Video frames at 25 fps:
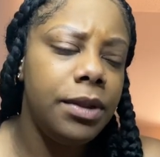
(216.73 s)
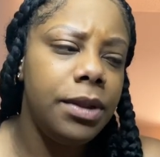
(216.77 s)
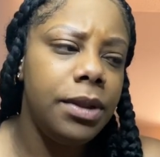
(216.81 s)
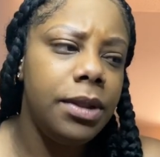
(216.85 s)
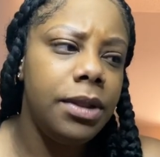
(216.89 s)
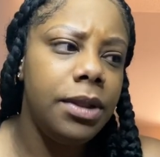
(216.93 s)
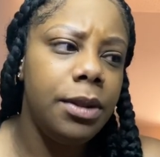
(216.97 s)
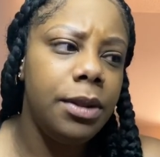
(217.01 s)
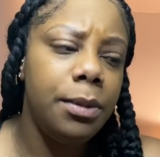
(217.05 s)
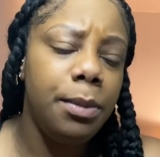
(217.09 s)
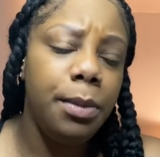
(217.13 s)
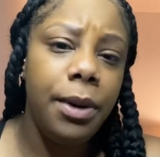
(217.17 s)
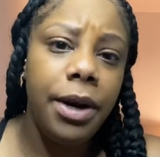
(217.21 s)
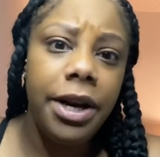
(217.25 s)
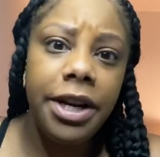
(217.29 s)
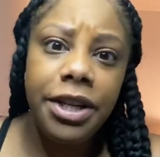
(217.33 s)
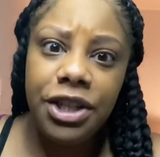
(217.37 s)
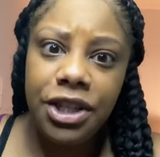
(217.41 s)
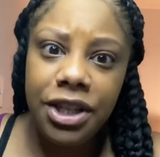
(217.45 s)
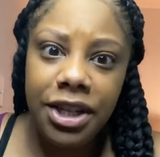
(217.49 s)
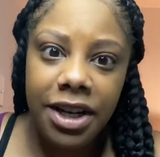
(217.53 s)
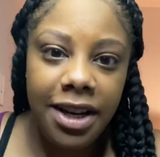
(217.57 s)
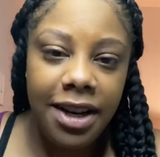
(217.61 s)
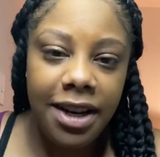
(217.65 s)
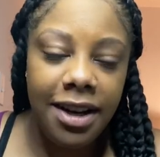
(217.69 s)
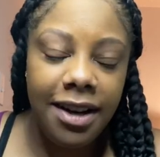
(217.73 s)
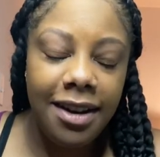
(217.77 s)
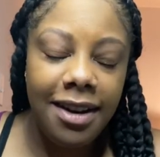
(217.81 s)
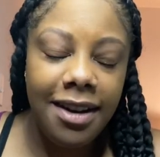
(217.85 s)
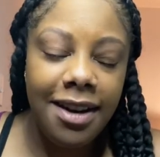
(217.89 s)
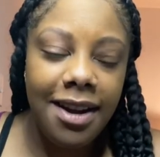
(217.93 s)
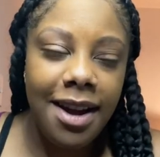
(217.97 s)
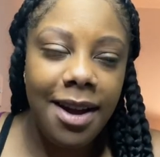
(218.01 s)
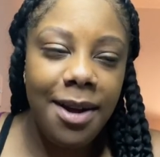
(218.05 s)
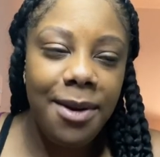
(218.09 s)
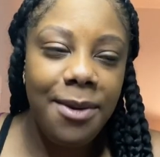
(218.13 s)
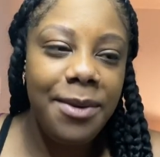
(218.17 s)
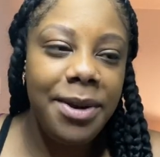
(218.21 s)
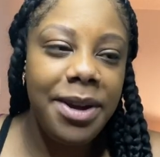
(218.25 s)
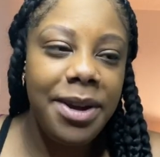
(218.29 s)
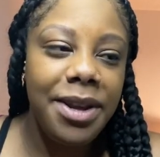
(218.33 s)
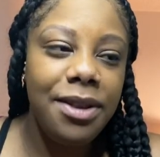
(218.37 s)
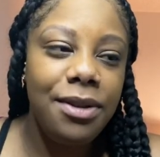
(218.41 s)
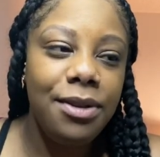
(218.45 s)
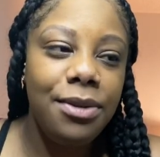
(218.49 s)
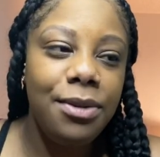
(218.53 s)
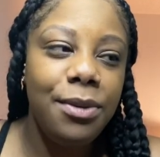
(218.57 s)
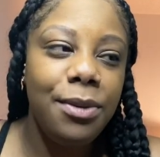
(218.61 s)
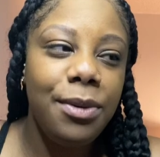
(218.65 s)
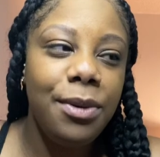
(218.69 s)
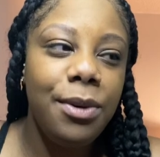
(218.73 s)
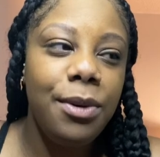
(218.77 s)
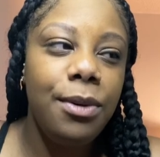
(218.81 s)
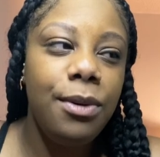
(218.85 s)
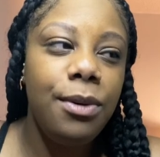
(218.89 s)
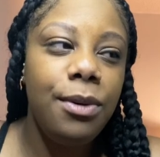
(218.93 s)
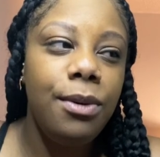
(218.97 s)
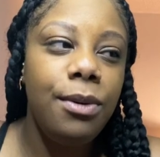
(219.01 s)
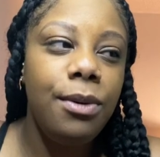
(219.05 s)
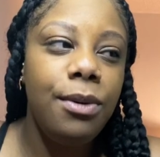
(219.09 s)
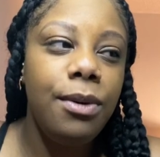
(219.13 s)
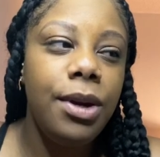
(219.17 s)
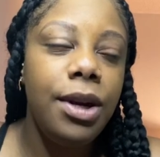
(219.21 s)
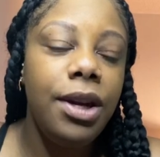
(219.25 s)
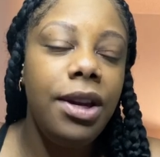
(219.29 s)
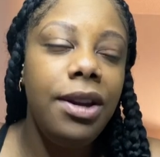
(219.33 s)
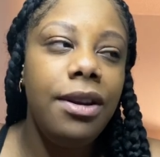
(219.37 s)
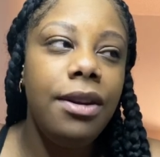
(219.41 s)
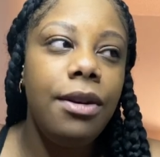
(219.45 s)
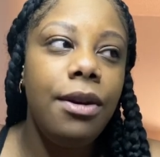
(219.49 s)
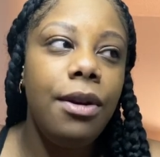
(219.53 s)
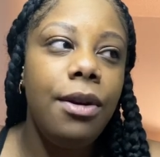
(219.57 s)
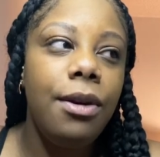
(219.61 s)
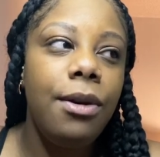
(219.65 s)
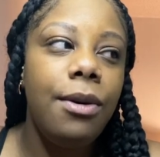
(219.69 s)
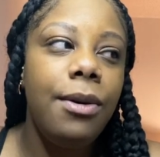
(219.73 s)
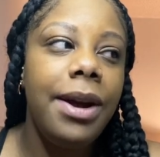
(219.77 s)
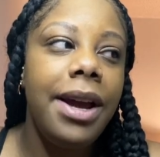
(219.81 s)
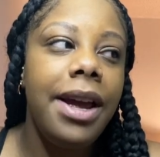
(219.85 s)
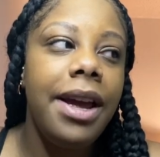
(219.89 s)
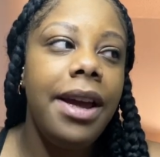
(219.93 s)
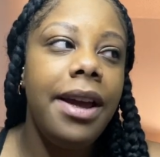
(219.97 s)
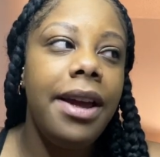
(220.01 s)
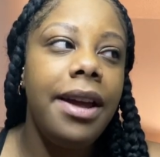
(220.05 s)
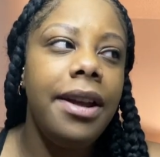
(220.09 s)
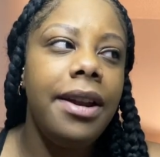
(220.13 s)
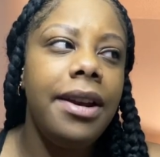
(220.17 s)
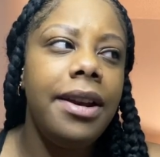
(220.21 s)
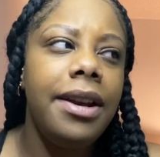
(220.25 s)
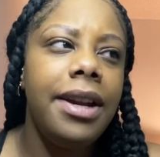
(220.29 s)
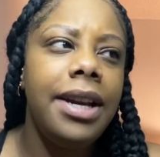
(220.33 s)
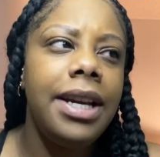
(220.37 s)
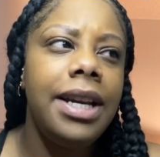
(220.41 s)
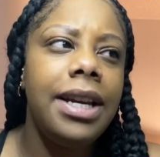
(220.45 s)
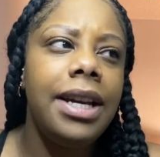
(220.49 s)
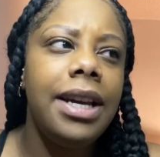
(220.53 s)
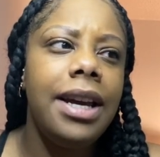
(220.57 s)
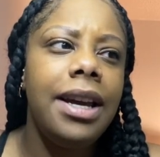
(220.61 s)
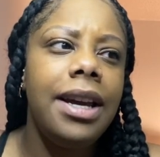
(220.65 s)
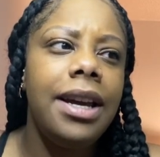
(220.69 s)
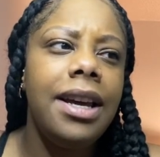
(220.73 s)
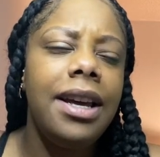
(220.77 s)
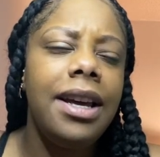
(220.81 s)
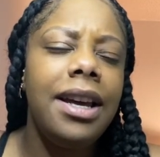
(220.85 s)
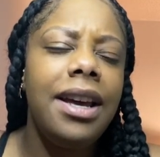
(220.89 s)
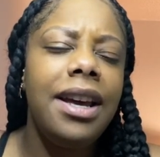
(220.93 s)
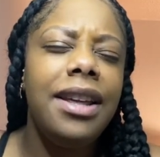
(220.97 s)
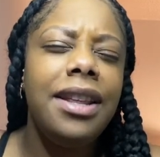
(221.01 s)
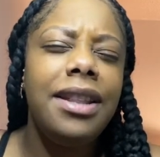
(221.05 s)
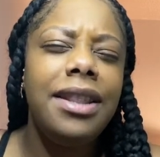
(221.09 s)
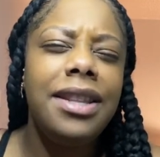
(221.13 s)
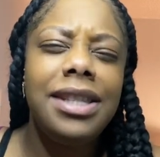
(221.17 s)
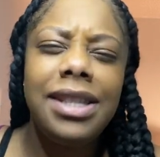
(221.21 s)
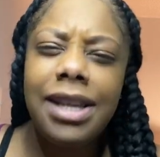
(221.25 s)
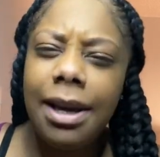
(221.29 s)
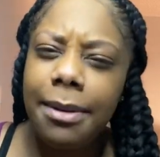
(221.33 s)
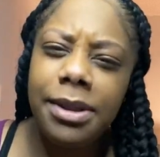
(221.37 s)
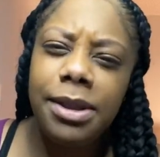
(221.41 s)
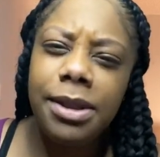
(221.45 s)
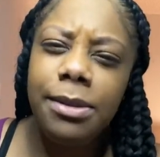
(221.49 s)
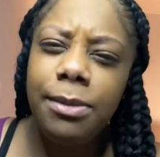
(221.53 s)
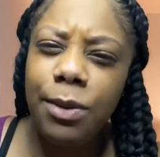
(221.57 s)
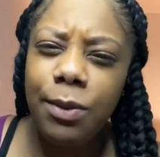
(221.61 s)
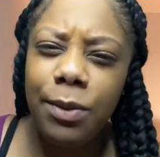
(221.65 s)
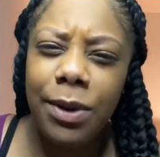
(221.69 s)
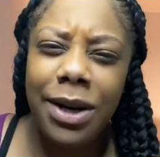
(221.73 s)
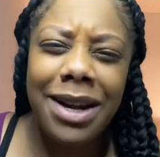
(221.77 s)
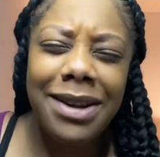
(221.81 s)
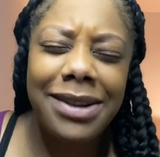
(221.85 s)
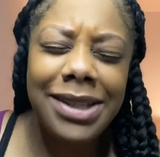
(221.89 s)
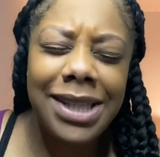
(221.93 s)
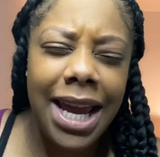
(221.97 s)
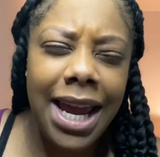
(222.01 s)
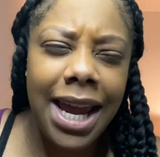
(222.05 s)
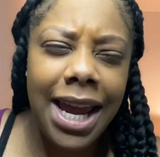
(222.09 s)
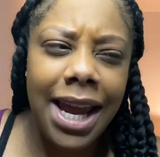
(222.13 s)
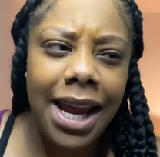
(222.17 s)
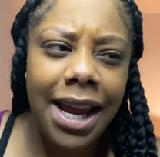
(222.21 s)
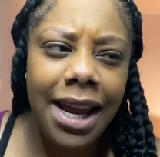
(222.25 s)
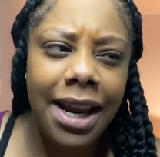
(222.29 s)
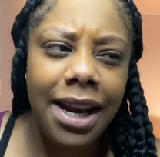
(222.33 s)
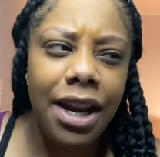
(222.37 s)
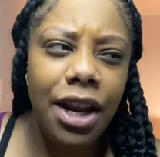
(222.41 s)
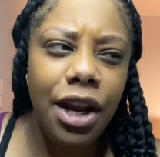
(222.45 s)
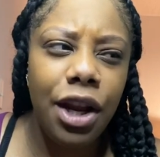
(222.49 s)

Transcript: depression. I went through, and this happened to me when I was 8.